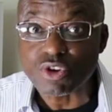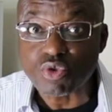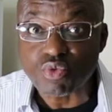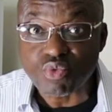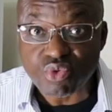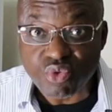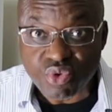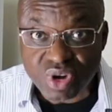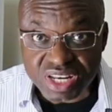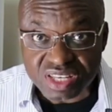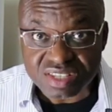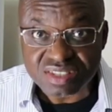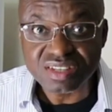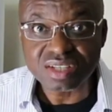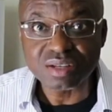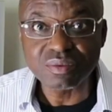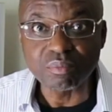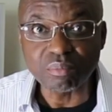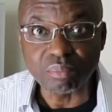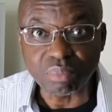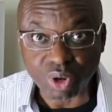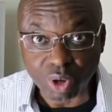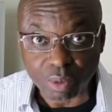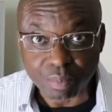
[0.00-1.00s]
the wrist
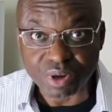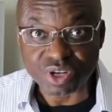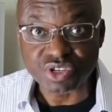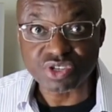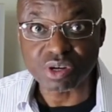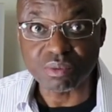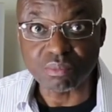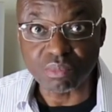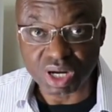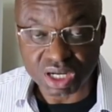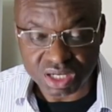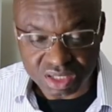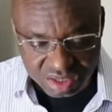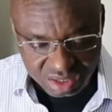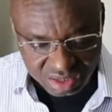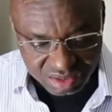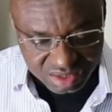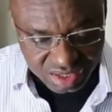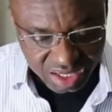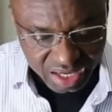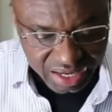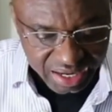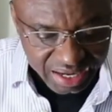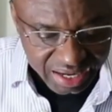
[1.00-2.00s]
blood pressure
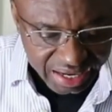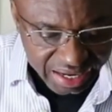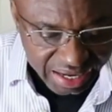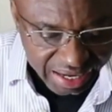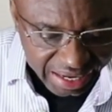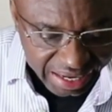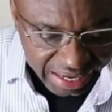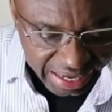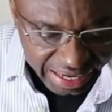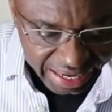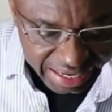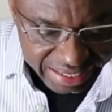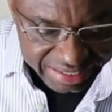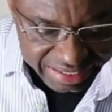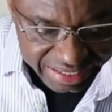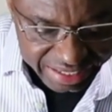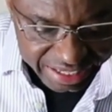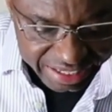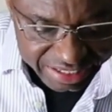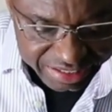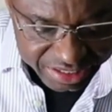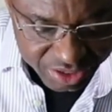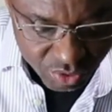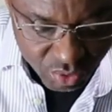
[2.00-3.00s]
monitors. And
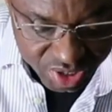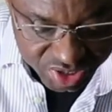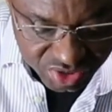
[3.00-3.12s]
uh, the